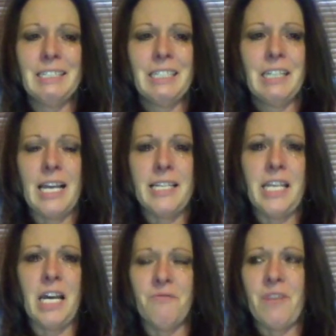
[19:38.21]
I see on
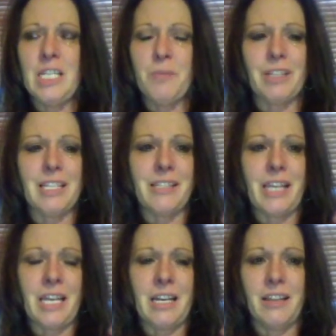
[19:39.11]
Facebook the saying
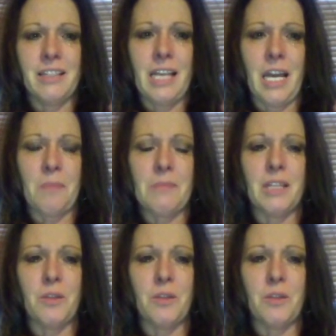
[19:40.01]
all the time that